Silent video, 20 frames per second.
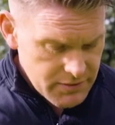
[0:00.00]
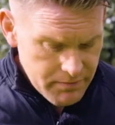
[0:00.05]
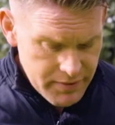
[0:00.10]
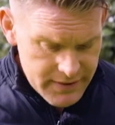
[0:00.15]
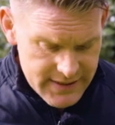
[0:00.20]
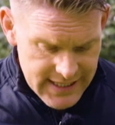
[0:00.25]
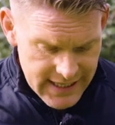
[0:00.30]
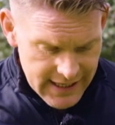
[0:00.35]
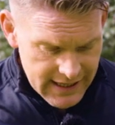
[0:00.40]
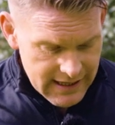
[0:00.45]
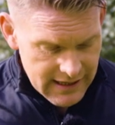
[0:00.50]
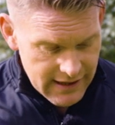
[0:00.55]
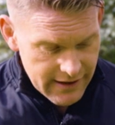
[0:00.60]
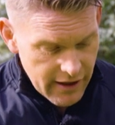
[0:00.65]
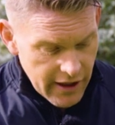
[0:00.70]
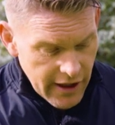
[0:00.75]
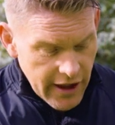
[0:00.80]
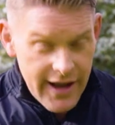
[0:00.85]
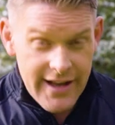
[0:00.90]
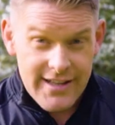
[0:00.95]
in particular,
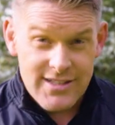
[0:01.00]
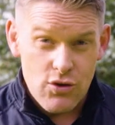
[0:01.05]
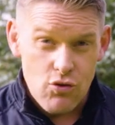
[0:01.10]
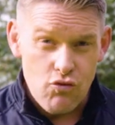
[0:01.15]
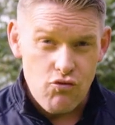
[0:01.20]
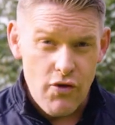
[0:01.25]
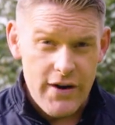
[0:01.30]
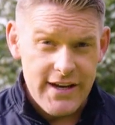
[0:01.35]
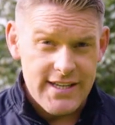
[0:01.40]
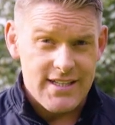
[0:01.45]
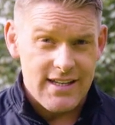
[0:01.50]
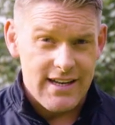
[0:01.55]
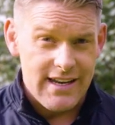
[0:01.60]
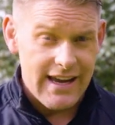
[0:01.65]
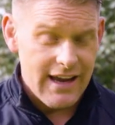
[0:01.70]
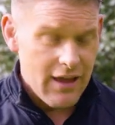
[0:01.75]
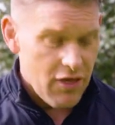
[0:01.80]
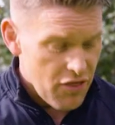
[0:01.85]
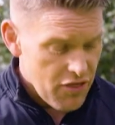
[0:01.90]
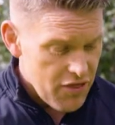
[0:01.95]
until
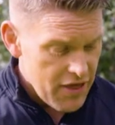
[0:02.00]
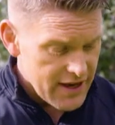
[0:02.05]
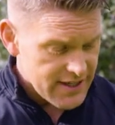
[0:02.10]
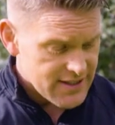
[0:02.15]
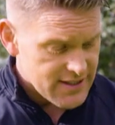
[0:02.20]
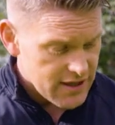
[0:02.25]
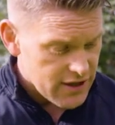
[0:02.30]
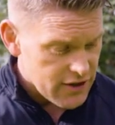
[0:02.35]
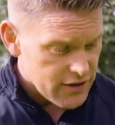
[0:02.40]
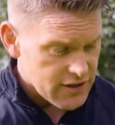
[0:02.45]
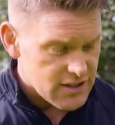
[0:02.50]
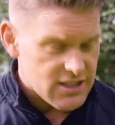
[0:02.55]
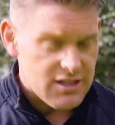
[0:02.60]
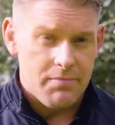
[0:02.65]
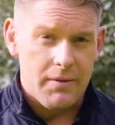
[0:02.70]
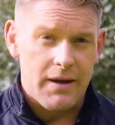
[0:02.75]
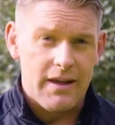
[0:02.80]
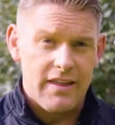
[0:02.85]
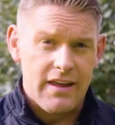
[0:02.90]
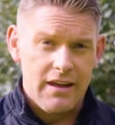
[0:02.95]
recently, this used to
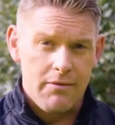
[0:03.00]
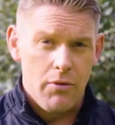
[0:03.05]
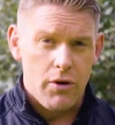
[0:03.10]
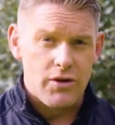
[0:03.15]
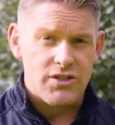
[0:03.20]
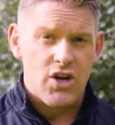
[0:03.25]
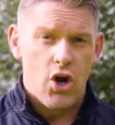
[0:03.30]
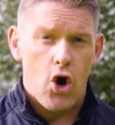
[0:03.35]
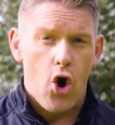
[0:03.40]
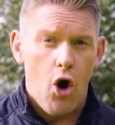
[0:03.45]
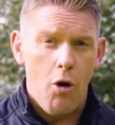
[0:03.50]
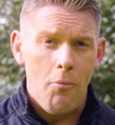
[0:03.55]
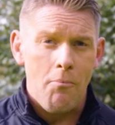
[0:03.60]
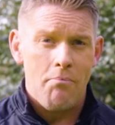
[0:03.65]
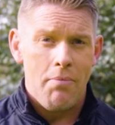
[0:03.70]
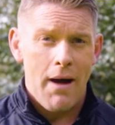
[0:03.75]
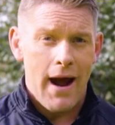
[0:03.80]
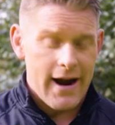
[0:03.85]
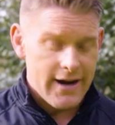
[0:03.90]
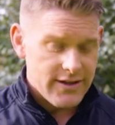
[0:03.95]
be the most
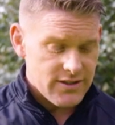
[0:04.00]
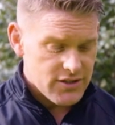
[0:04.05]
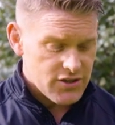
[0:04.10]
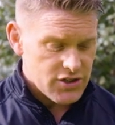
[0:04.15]
compact